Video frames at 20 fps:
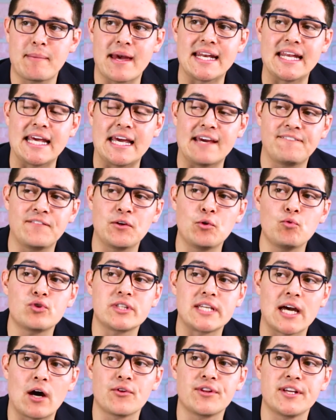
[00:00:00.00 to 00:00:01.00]
and if you
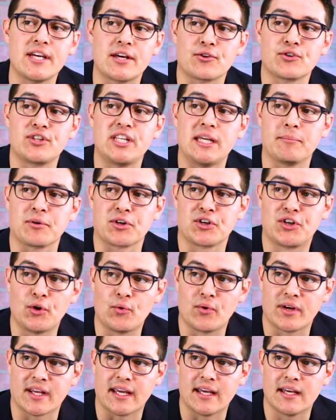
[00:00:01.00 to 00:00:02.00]
tell the other team are
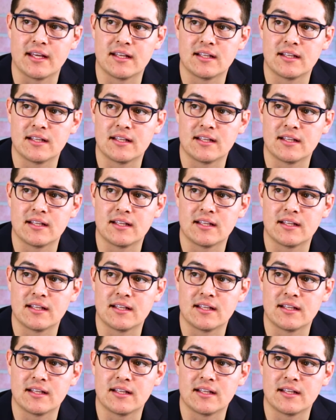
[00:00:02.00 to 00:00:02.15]
doing it.